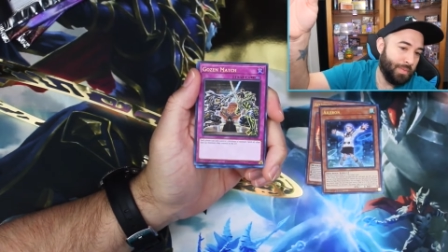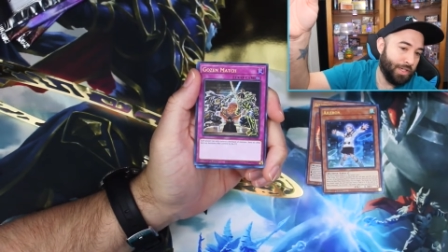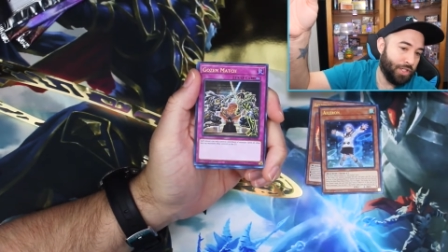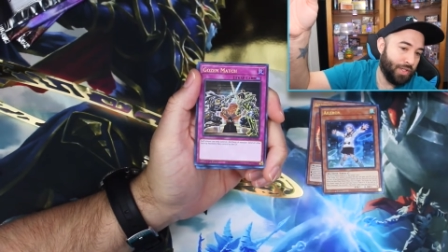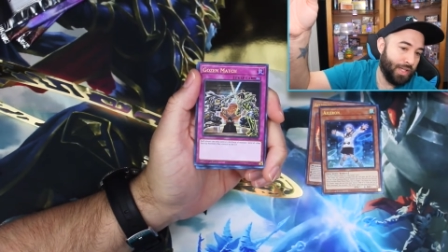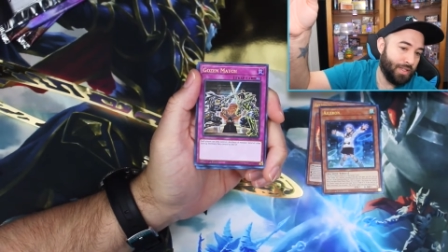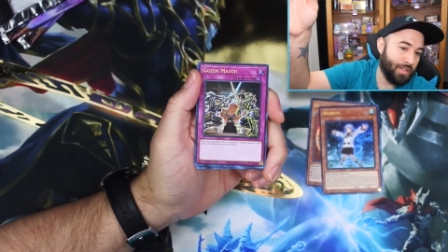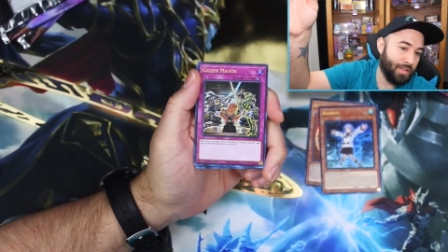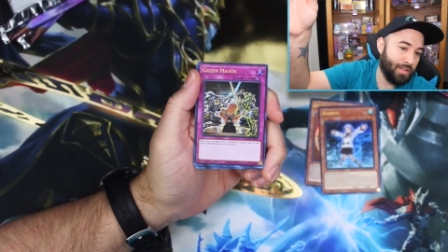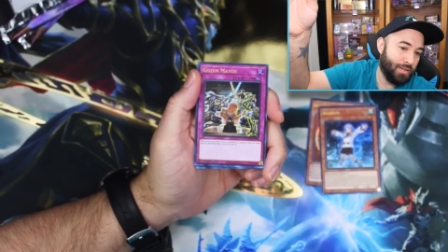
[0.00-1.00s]
Make sure that's
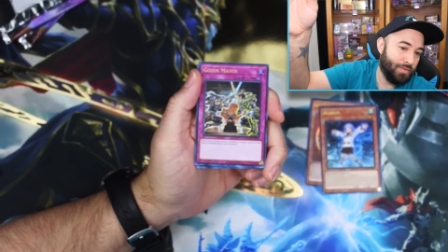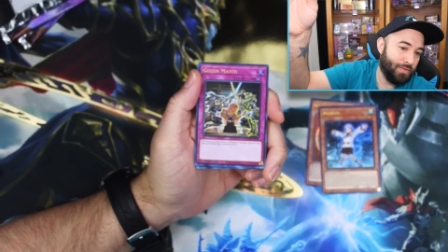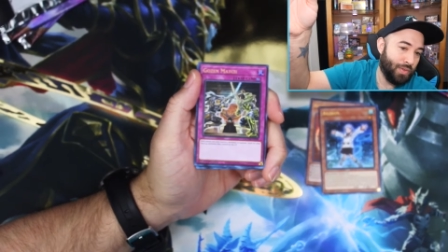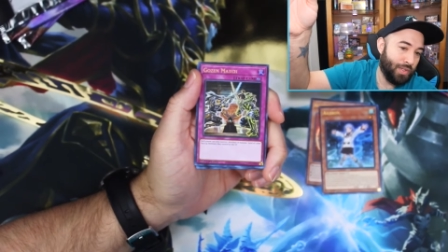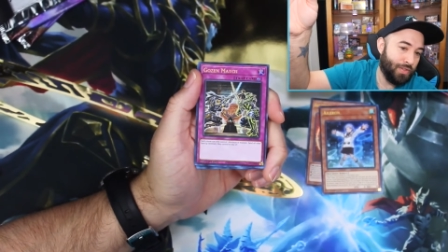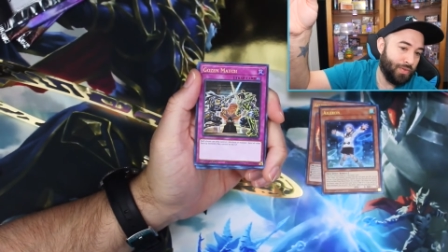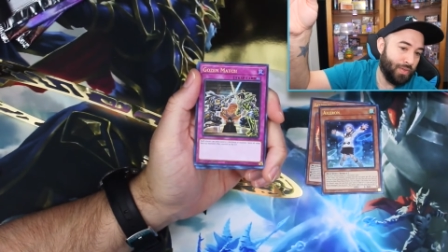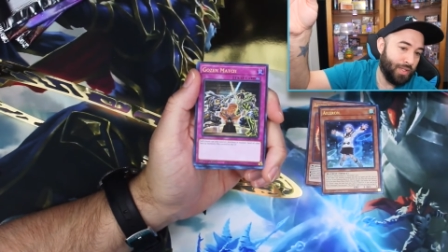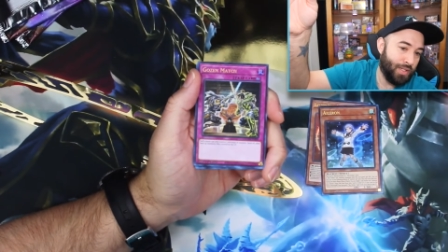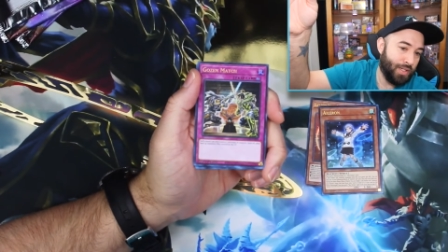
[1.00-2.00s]
in focus
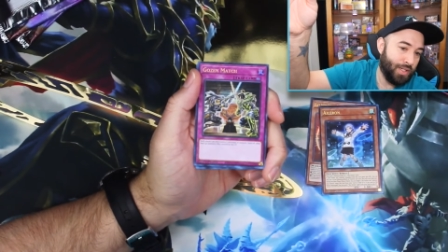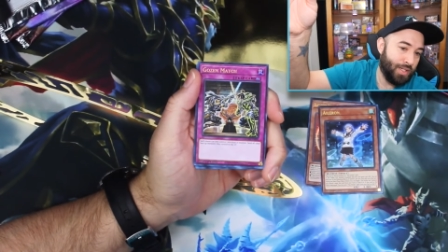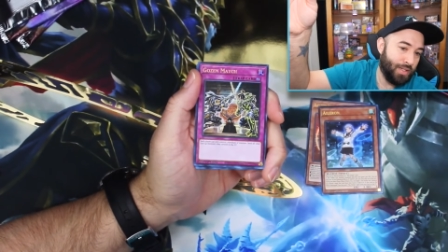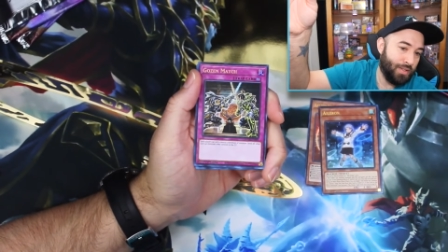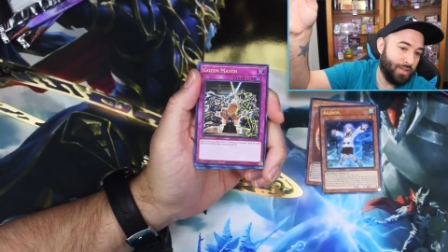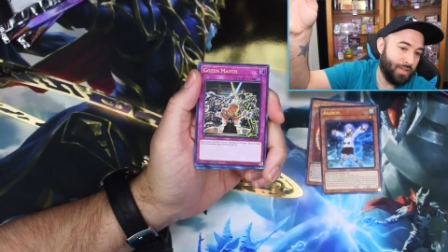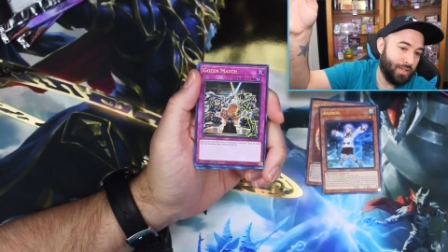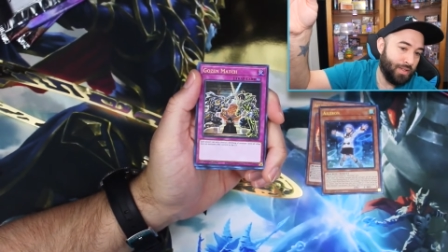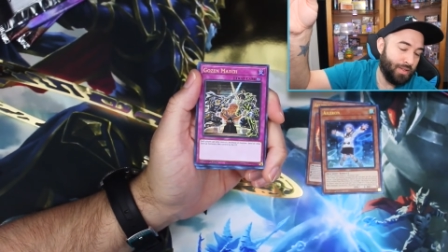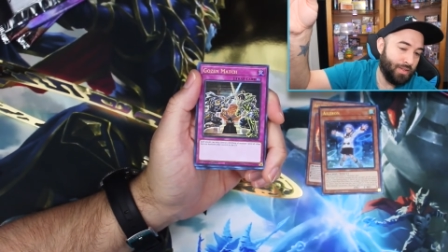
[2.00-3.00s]
for us there, guys.
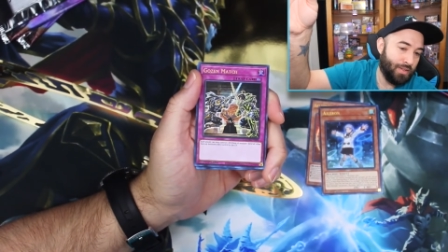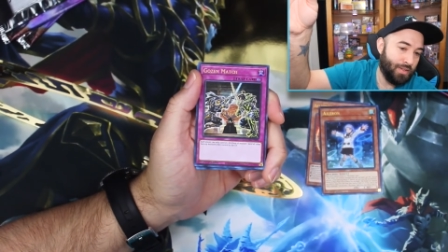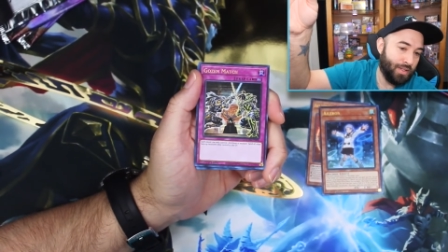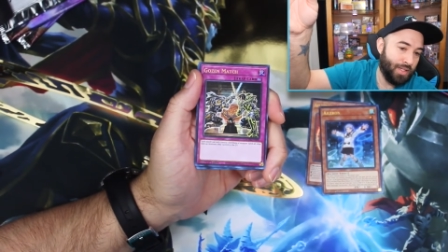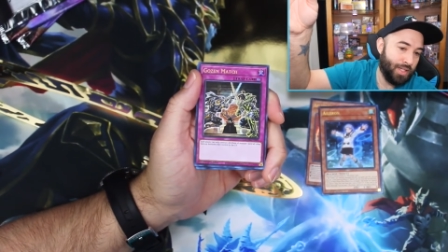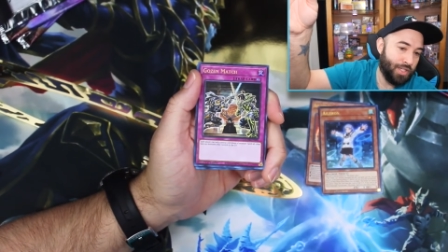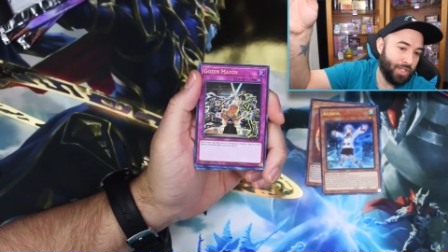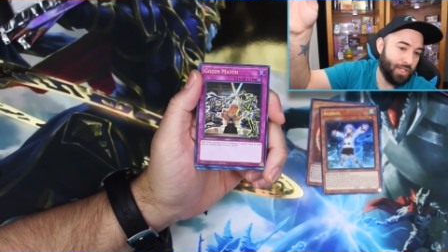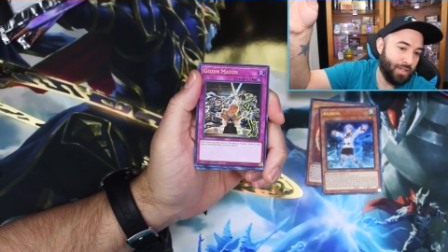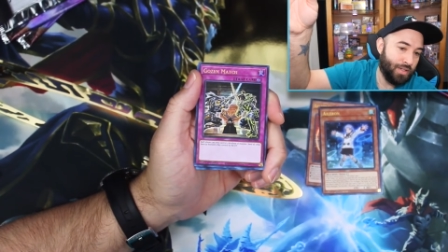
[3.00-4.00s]
It is. Gotcha.